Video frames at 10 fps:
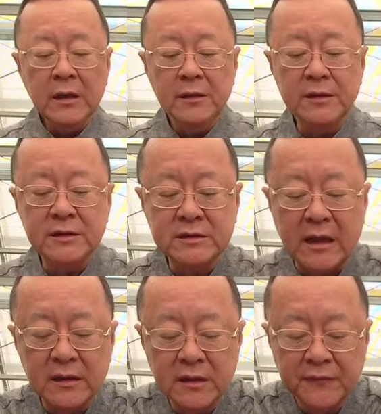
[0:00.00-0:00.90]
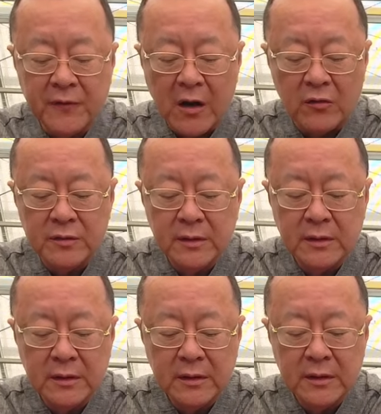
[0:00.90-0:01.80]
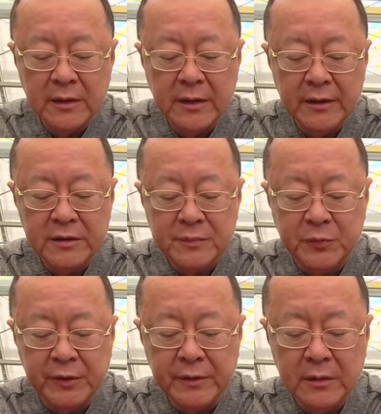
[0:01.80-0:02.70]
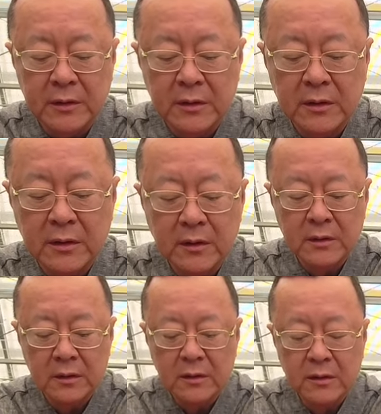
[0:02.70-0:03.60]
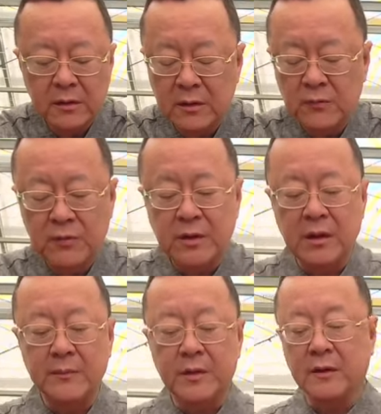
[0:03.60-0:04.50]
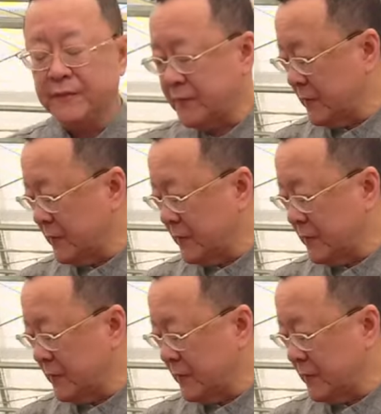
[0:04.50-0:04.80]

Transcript: They just done their flower in the spring. We cut them off,